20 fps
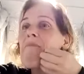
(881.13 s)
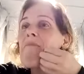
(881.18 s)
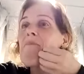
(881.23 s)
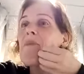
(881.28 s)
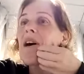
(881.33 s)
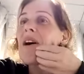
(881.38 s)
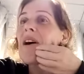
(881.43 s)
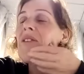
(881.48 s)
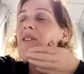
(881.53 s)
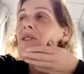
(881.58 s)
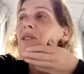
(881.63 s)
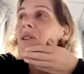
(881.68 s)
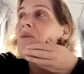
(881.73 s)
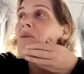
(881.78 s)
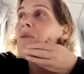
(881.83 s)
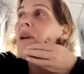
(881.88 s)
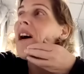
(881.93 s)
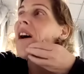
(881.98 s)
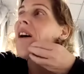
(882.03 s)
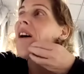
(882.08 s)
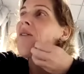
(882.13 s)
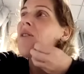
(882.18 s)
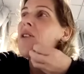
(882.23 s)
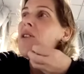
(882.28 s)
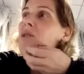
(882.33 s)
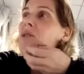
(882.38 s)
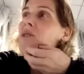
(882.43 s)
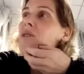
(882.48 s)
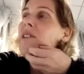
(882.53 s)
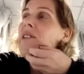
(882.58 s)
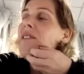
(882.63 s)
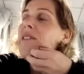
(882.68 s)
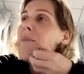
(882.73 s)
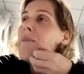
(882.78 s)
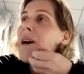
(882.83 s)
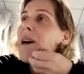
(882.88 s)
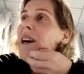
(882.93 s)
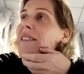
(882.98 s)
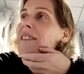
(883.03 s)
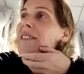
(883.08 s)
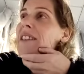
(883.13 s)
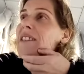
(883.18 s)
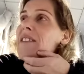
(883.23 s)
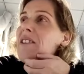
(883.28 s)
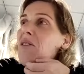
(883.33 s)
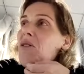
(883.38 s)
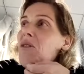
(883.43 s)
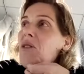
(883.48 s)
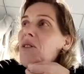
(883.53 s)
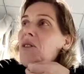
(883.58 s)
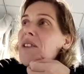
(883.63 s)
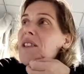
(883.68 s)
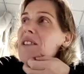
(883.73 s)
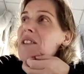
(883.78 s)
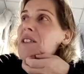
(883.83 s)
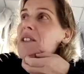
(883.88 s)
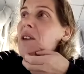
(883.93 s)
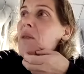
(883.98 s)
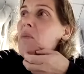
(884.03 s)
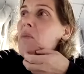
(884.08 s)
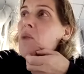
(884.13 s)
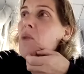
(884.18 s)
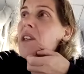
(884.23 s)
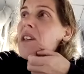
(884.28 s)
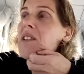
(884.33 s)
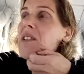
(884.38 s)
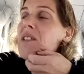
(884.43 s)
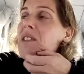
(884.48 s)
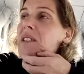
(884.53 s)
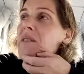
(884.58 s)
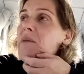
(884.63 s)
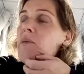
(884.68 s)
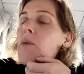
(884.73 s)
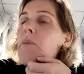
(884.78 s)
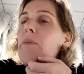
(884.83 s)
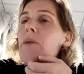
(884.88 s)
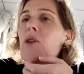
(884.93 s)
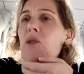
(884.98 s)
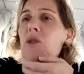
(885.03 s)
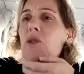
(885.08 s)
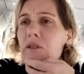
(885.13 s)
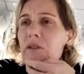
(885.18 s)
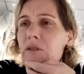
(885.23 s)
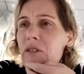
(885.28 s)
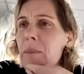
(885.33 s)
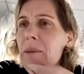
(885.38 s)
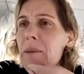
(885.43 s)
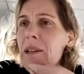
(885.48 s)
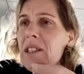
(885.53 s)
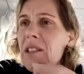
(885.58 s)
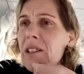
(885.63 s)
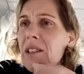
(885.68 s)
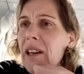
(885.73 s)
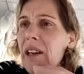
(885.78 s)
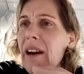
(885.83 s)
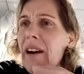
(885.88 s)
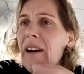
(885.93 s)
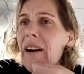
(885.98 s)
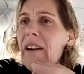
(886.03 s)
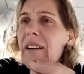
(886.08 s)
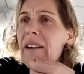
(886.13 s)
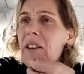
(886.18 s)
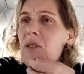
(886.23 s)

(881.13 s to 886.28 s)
But I thought, well, you know, the man needs a holiday some weeks, and it would be good for me to learn.